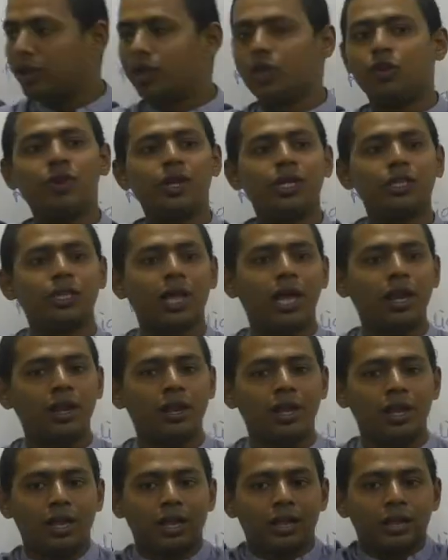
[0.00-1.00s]
You
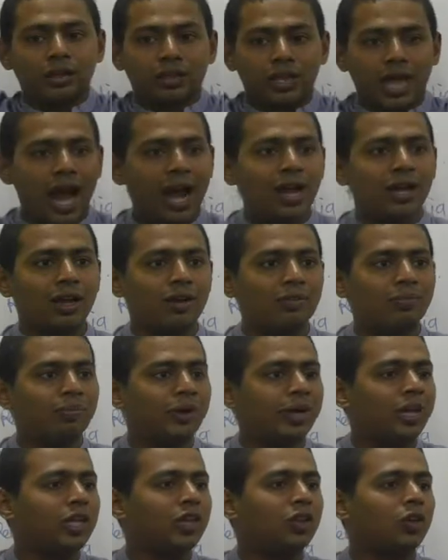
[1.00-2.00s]
understand? That
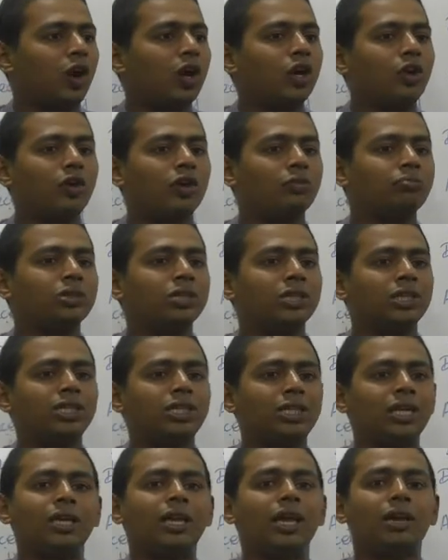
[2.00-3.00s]
company is not doing
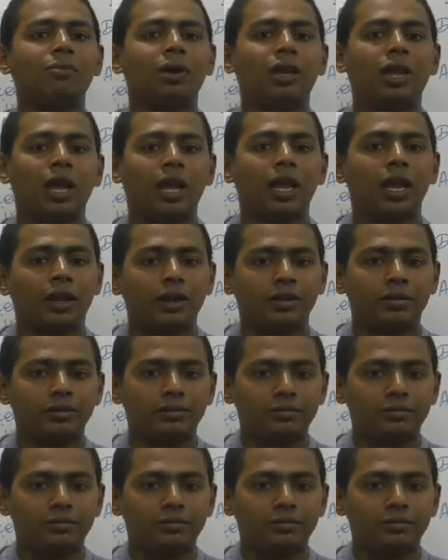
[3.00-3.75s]
business in Cayman Island.